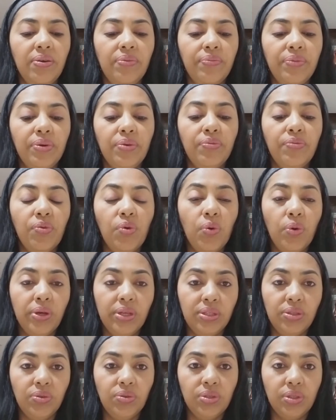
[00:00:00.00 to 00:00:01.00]

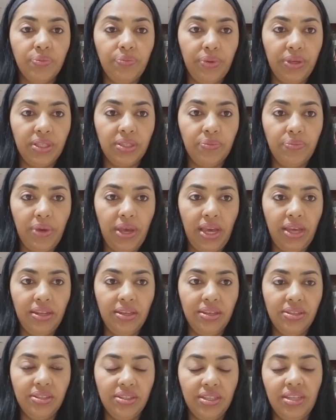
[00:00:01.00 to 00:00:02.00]
avoid to speak
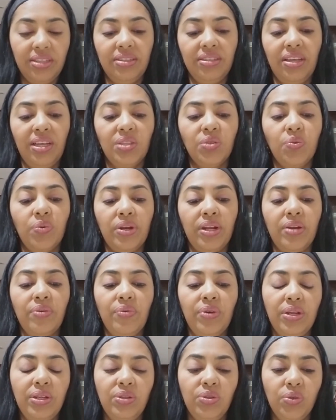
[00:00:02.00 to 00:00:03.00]
Spanish, and that's what I
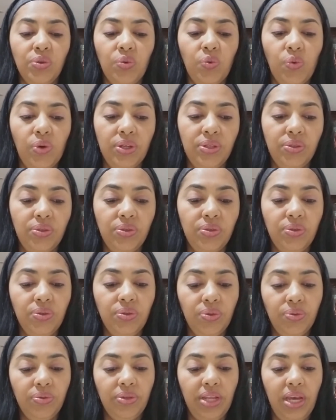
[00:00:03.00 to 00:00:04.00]
really don't want to
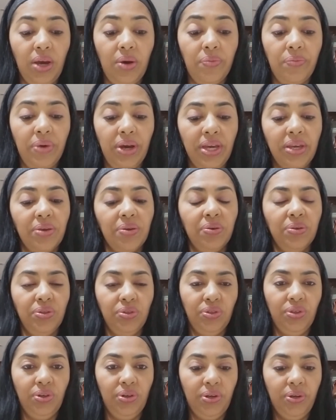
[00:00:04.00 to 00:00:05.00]
do. Now my
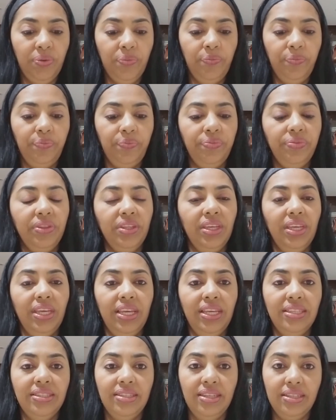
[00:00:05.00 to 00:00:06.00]
concern
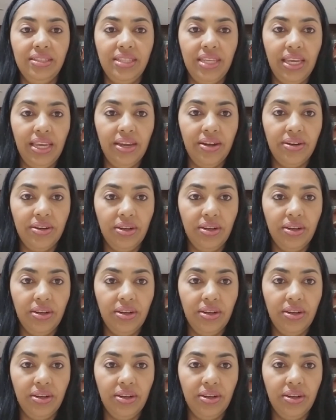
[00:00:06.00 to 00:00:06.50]
is that they